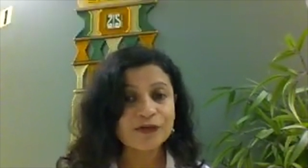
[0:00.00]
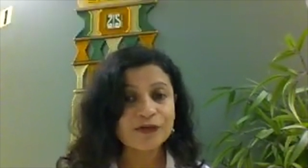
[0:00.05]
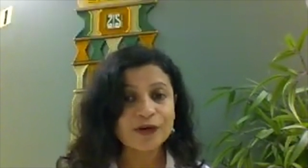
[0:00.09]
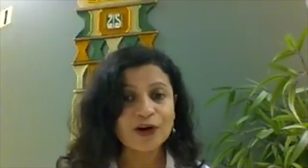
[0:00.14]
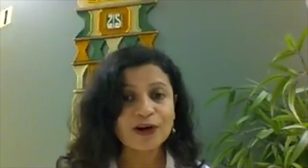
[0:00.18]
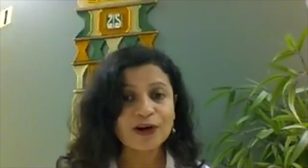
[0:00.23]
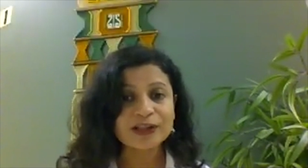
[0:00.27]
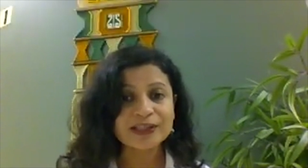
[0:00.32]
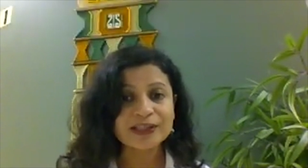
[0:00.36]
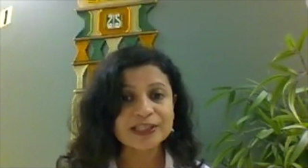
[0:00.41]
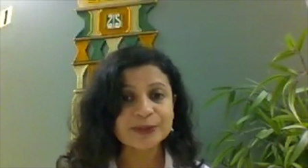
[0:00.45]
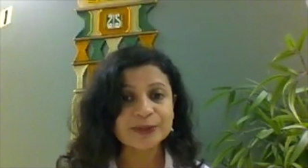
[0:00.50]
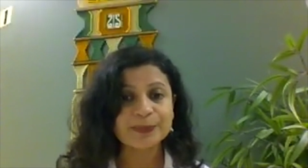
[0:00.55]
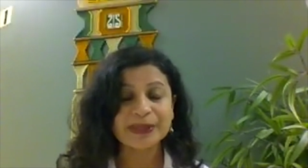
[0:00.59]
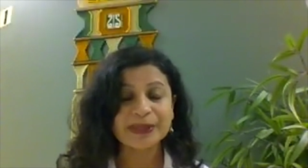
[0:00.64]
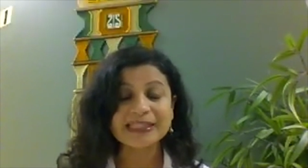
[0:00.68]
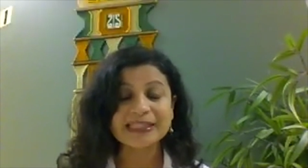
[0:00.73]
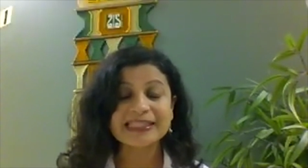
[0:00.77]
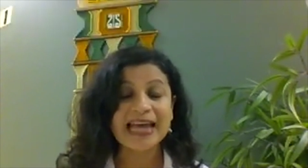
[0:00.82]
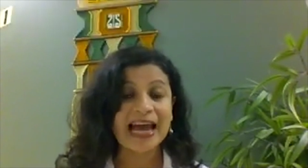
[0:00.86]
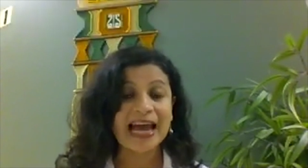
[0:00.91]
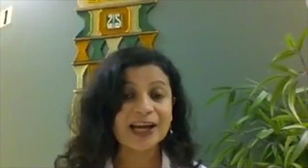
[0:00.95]
for all the
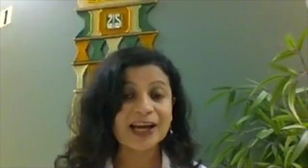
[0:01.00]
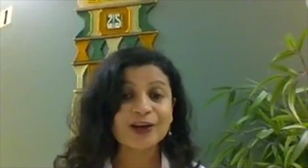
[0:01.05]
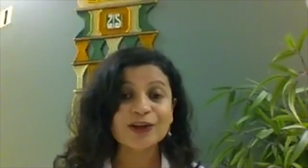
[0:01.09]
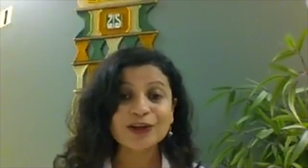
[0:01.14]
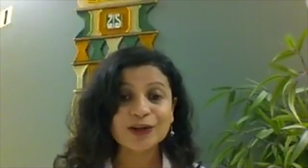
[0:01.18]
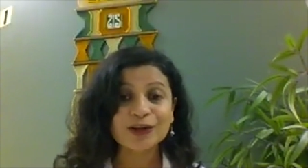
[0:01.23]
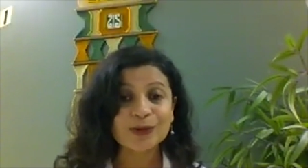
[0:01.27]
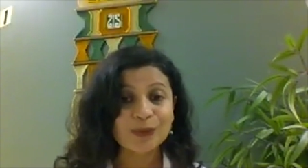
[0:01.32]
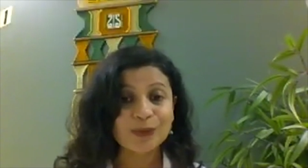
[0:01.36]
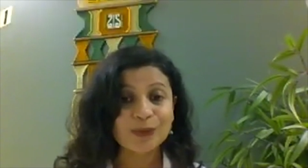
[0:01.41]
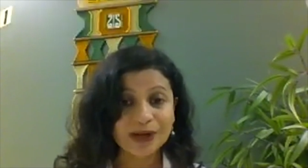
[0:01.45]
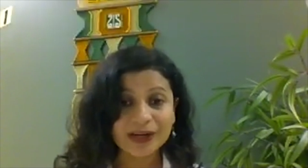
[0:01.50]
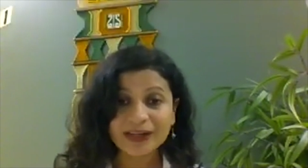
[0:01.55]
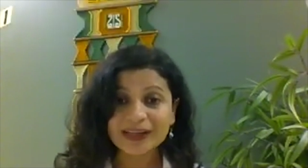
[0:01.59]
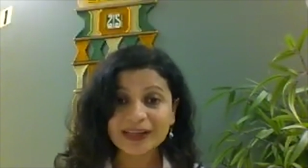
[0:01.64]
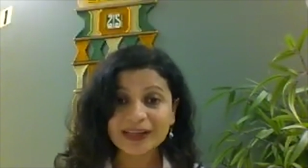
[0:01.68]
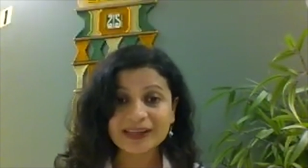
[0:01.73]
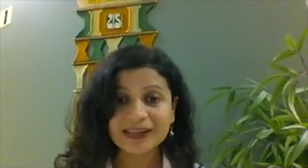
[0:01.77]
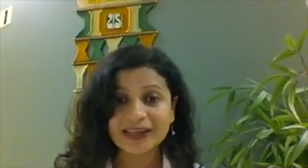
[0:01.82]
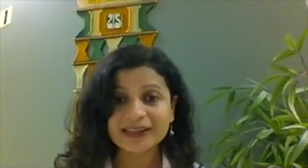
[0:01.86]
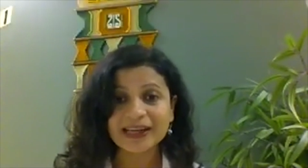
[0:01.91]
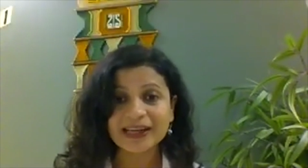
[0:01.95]
spectacular work
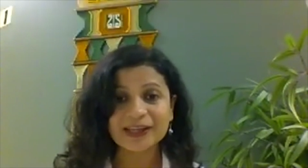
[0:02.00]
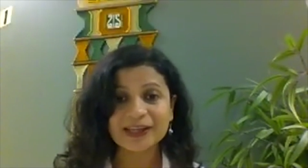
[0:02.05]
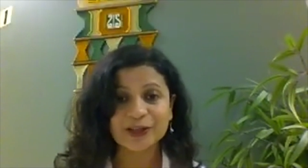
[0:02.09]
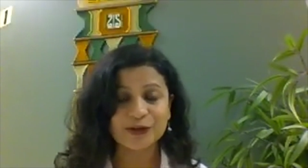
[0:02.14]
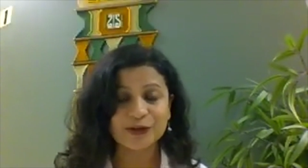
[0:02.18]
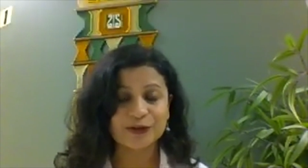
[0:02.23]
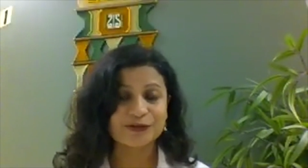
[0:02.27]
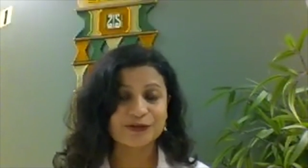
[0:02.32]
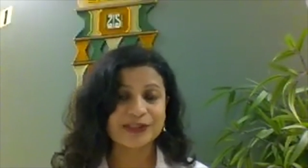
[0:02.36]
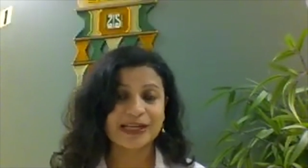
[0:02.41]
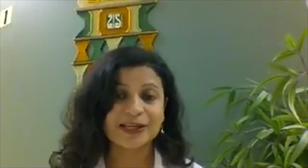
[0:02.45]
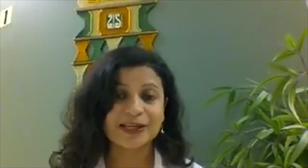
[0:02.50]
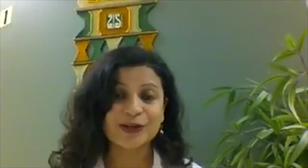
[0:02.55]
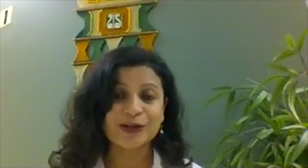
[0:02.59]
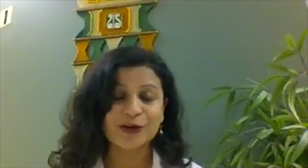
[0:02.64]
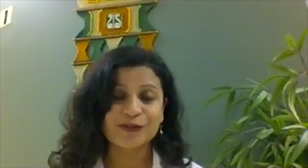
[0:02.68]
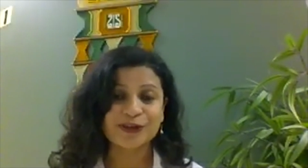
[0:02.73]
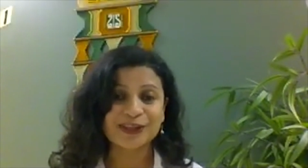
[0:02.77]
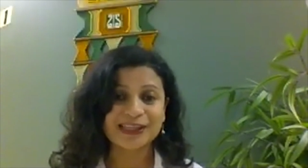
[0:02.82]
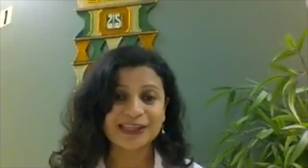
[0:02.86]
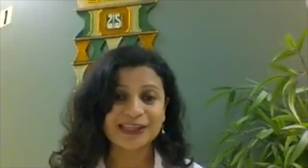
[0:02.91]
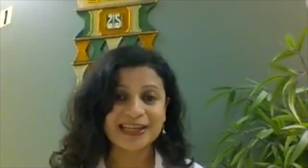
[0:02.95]
that you've done
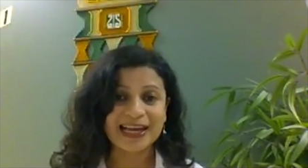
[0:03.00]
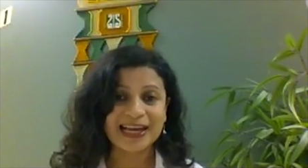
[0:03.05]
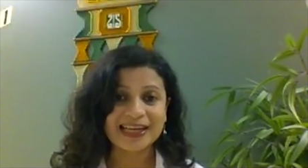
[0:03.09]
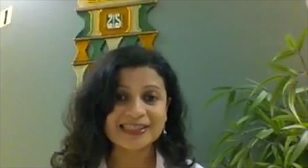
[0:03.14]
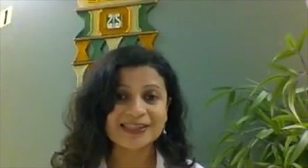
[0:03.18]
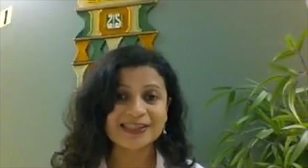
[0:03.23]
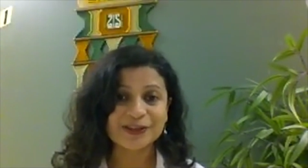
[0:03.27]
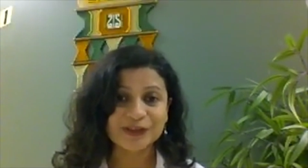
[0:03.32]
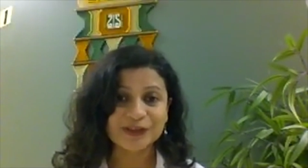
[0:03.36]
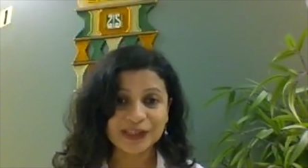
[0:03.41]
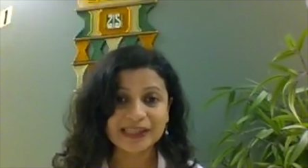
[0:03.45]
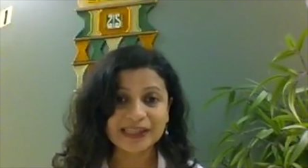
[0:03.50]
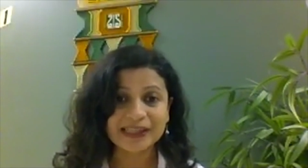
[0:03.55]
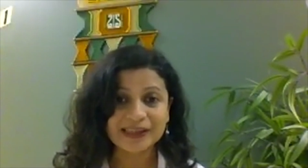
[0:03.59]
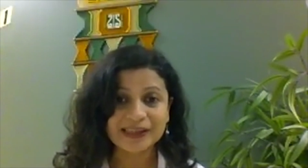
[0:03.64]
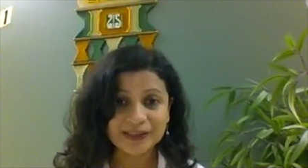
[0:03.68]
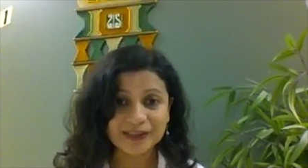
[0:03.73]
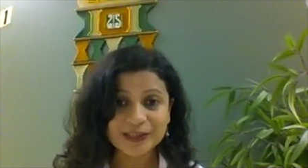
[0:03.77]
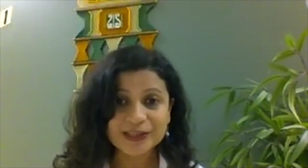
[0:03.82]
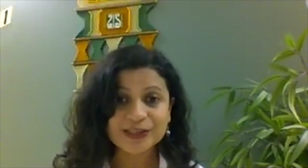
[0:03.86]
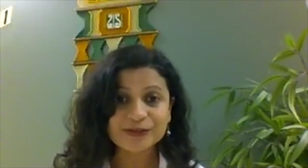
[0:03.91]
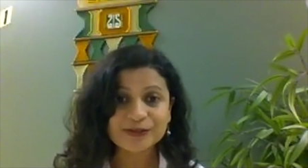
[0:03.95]
over the last 30
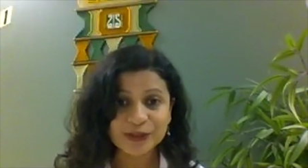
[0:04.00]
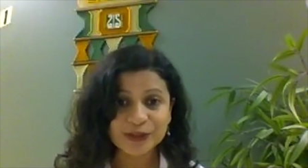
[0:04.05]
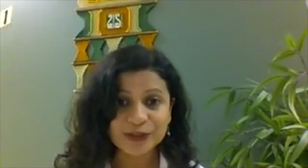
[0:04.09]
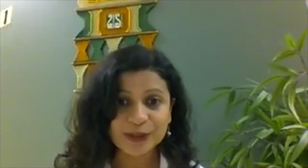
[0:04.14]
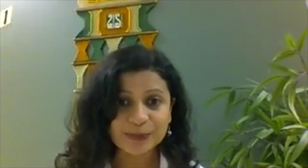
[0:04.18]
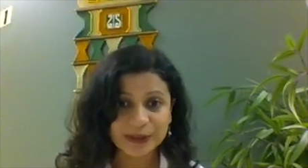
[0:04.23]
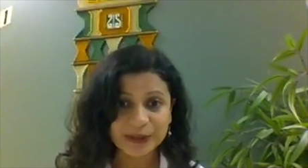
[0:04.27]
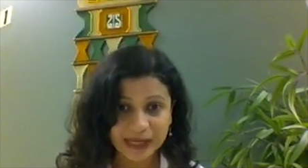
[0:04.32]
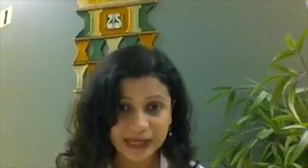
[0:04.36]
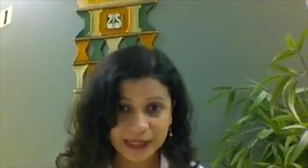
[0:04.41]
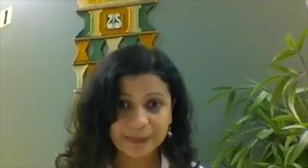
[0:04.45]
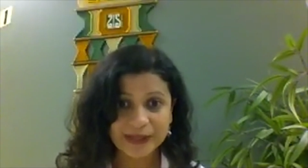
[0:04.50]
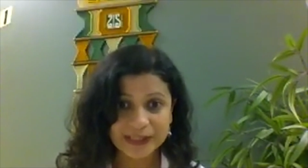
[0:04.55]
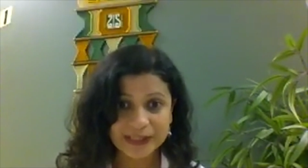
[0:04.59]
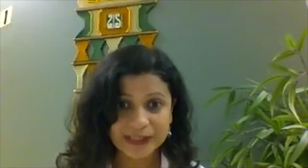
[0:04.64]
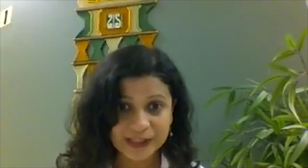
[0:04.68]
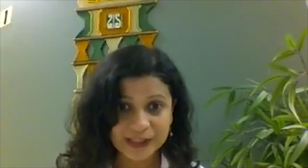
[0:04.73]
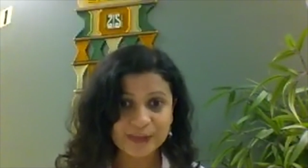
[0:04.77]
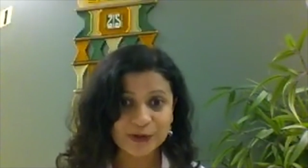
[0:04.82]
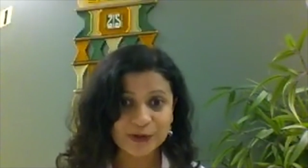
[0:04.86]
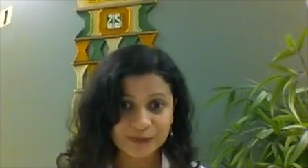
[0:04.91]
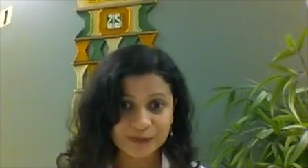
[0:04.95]
years for the
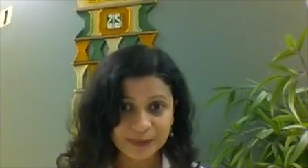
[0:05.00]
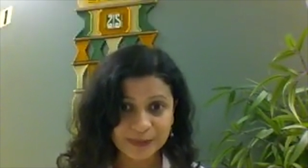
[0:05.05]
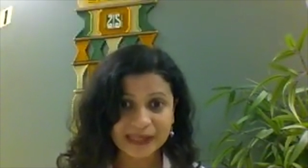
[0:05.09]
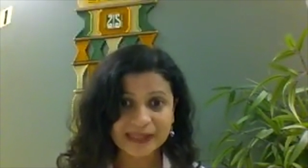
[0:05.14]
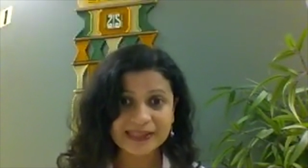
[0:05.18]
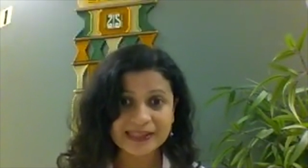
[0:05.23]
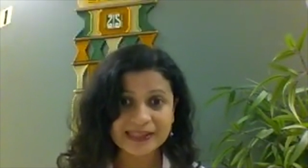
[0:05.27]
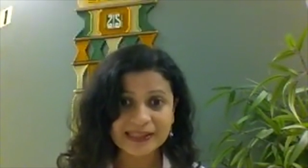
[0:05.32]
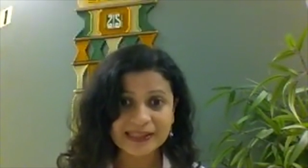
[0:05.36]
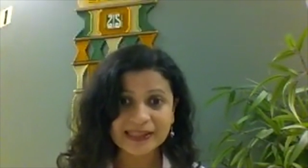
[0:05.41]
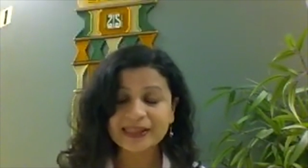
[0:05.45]
plant-based movement.